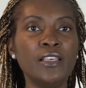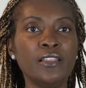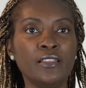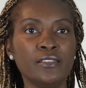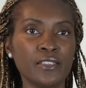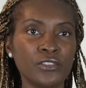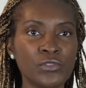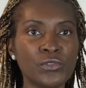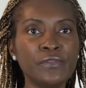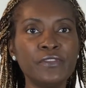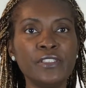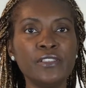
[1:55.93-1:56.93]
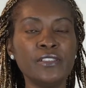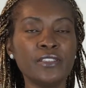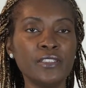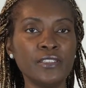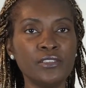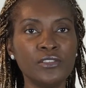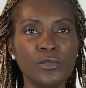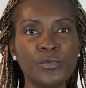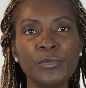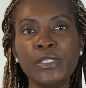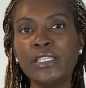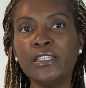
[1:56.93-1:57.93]
this endorphins and
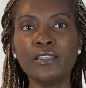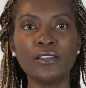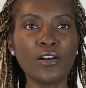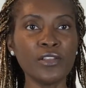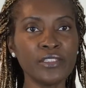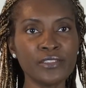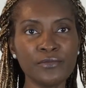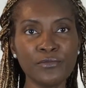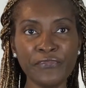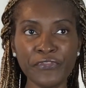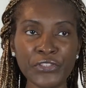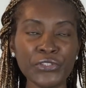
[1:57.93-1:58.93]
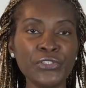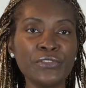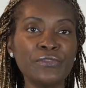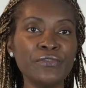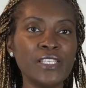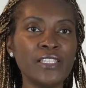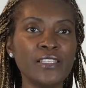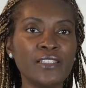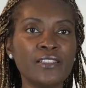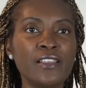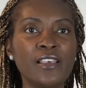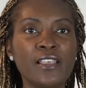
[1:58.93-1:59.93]
dopamine and all this feel-good
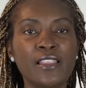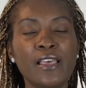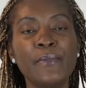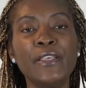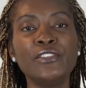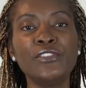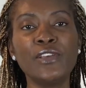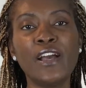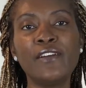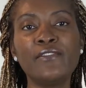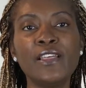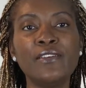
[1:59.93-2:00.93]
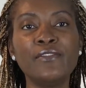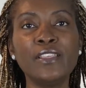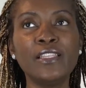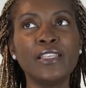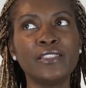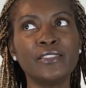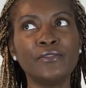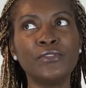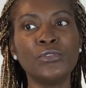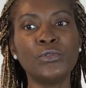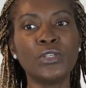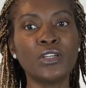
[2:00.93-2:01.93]
feeling that makes you have that feeling as if
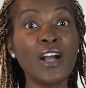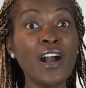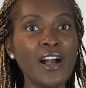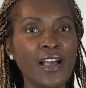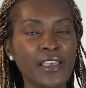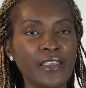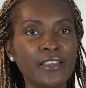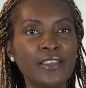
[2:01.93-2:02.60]
you are high,